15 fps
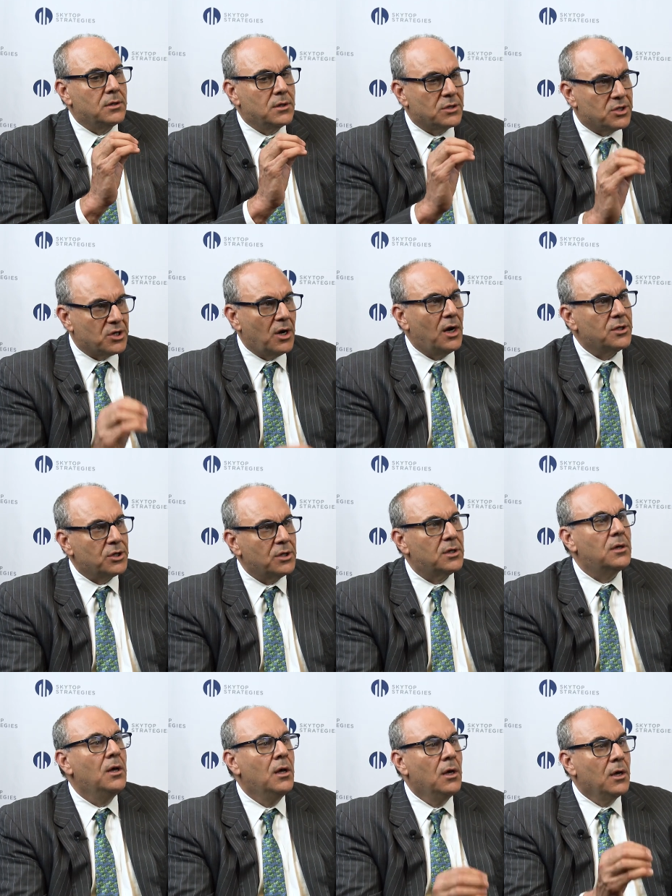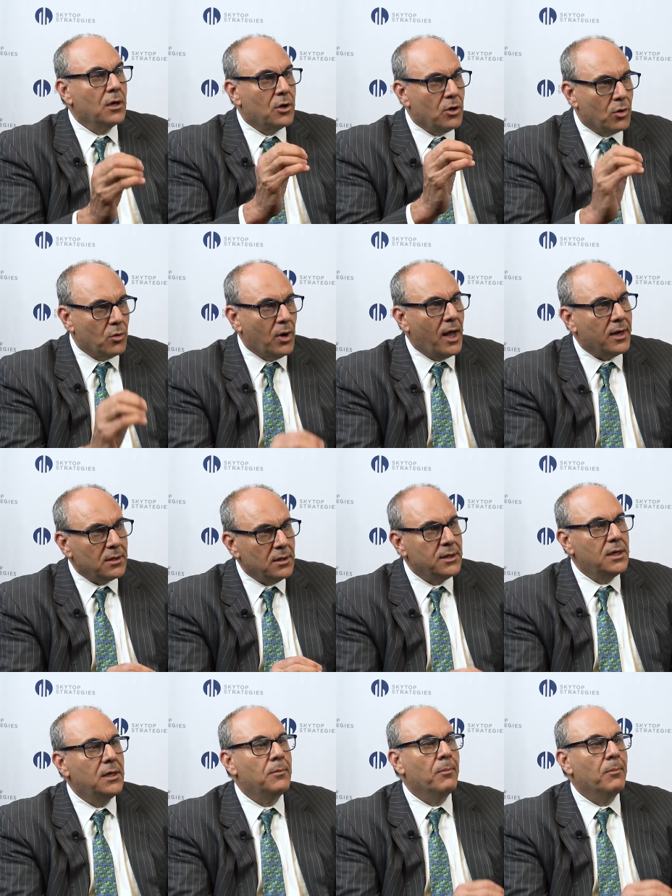discussion correctly,